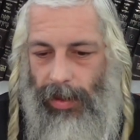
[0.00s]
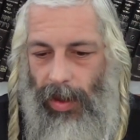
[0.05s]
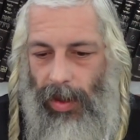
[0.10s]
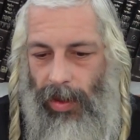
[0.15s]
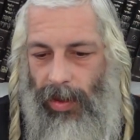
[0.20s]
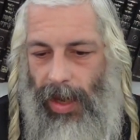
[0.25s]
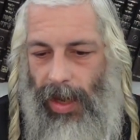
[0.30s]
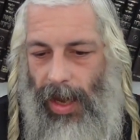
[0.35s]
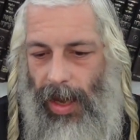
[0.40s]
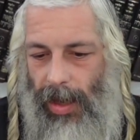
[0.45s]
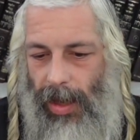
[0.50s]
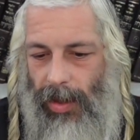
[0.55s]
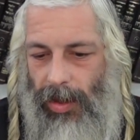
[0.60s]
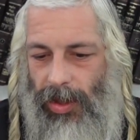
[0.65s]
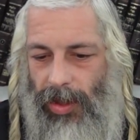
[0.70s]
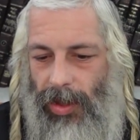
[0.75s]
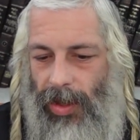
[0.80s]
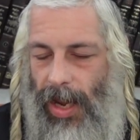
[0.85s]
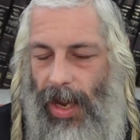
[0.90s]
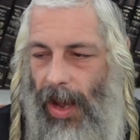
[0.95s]
Okay?
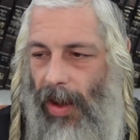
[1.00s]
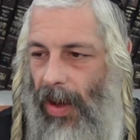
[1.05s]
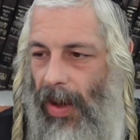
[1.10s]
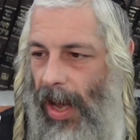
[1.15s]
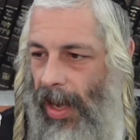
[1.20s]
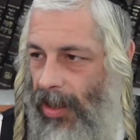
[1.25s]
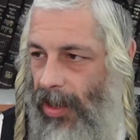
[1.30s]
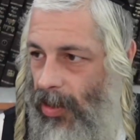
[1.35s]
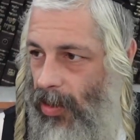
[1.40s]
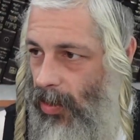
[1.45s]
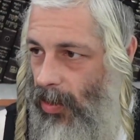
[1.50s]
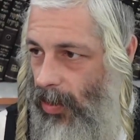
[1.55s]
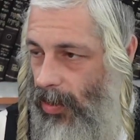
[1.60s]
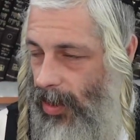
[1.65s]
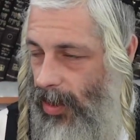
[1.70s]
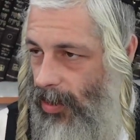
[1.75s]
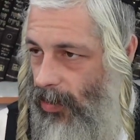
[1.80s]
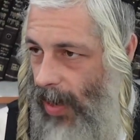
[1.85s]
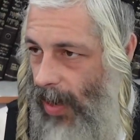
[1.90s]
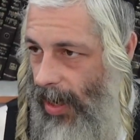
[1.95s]
So now
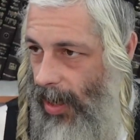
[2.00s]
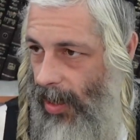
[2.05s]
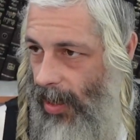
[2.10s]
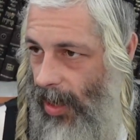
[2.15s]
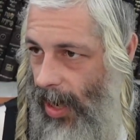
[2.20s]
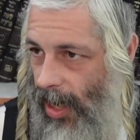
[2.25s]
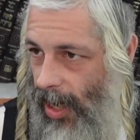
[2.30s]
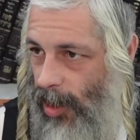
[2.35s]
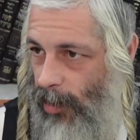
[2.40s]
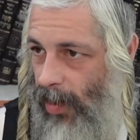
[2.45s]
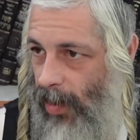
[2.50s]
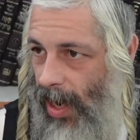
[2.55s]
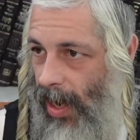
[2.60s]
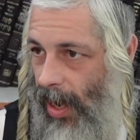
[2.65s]
Adnut is recognized by